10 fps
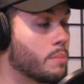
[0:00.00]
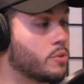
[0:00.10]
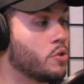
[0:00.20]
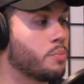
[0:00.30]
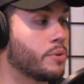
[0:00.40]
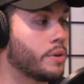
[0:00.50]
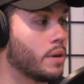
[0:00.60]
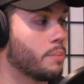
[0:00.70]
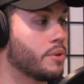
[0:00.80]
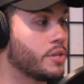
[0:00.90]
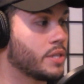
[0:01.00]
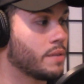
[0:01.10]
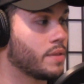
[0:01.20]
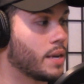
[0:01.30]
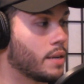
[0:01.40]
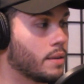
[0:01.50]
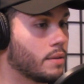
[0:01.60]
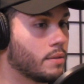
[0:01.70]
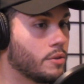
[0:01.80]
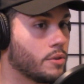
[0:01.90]
super appreciative that
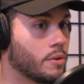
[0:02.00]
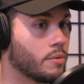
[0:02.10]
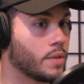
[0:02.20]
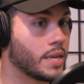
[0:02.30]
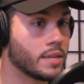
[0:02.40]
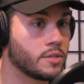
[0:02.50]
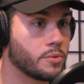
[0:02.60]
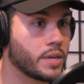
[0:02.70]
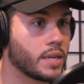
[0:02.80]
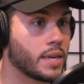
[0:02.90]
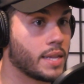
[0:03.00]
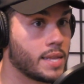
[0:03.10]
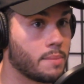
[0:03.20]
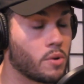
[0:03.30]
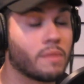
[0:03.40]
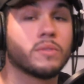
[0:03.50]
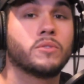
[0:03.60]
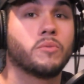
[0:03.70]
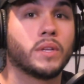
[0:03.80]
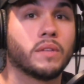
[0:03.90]
that he's doing it, and that Marvel's
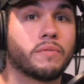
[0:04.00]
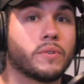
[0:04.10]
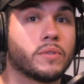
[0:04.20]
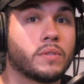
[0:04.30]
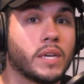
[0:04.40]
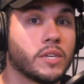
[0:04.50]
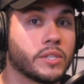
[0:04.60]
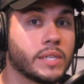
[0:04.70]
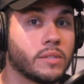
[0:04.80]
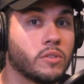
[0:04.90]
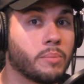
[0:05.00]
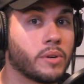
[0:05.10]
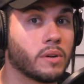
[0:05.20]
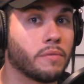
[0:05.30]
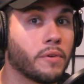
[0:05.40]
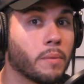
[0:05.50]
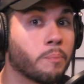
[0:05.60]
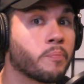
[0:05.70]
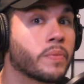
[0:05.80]
doing the first Asian-led superhero film.